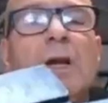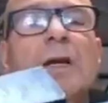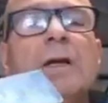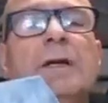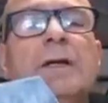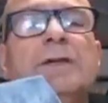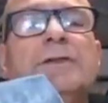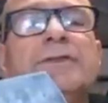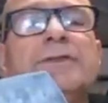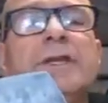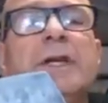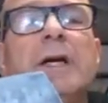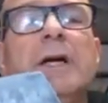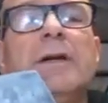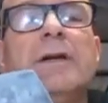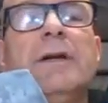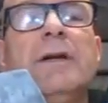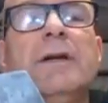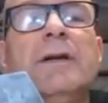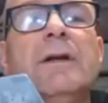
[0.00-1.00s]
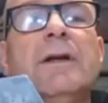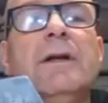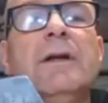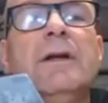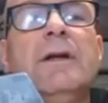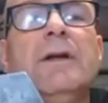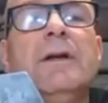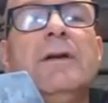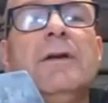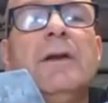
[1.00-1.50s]
You see on
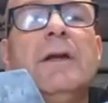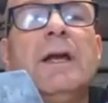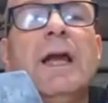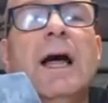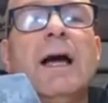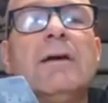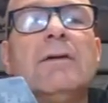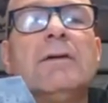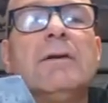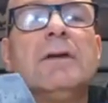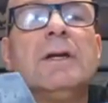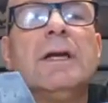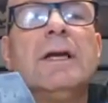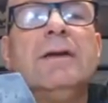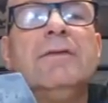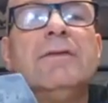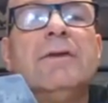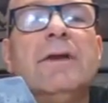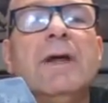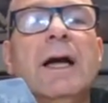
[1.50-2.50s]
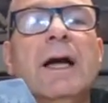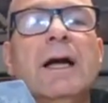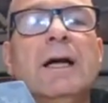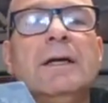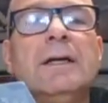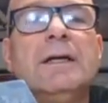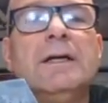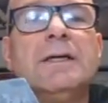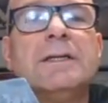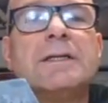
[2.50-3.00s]
the lateral lever
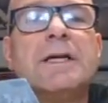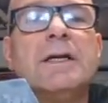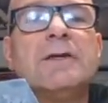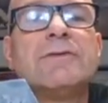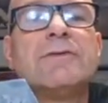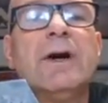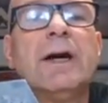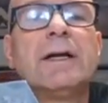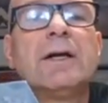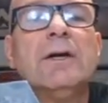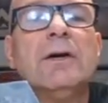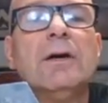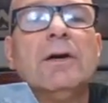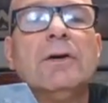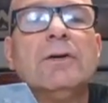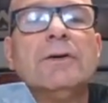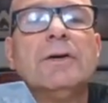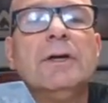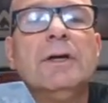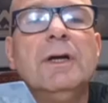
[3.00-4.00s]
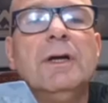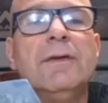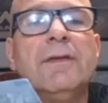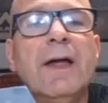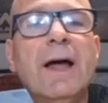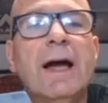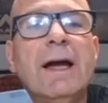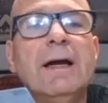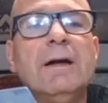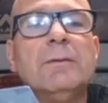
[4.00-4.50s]
there, it says record.
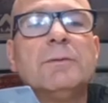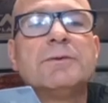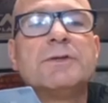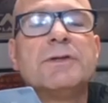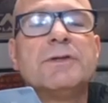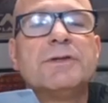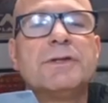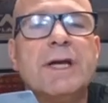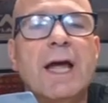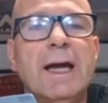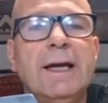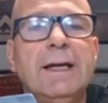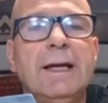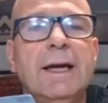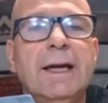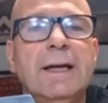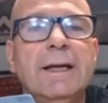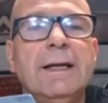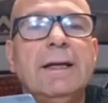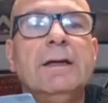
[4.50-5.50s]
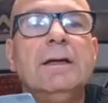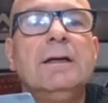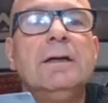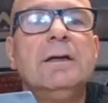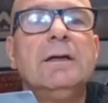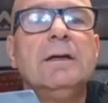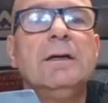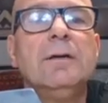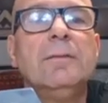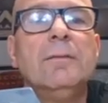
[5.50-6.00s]
That helps us date it
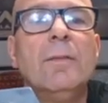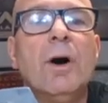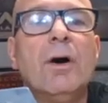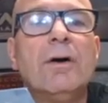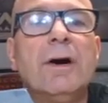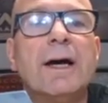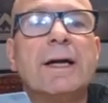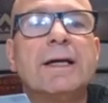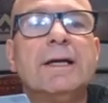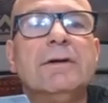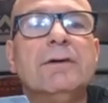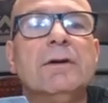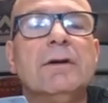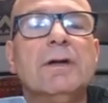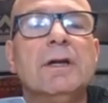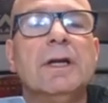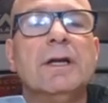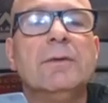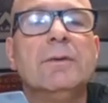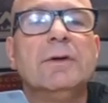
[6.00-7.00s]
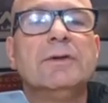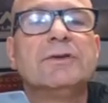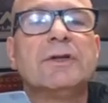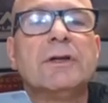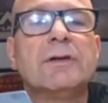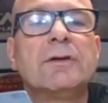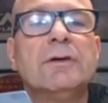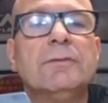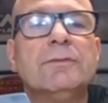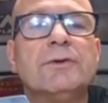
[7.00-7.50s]
more accurately, which
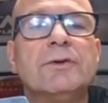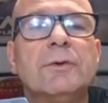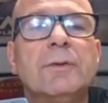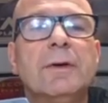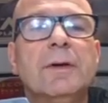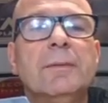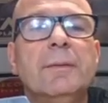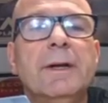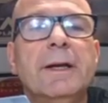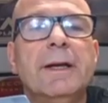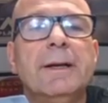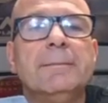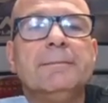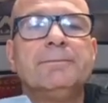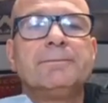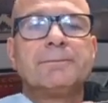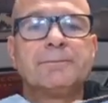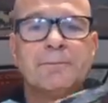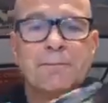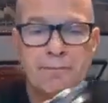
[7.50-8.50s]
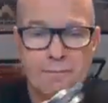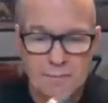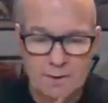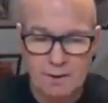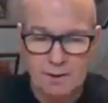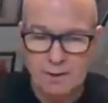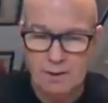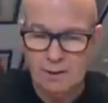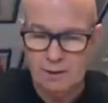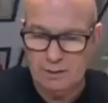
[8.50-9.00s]
I'll come to in a minute.
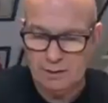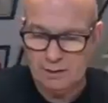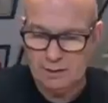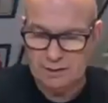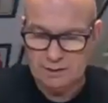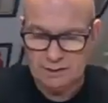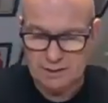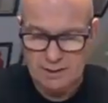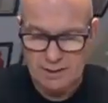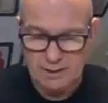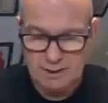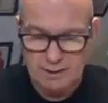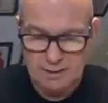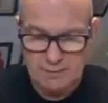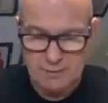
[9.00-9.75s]
Let's take that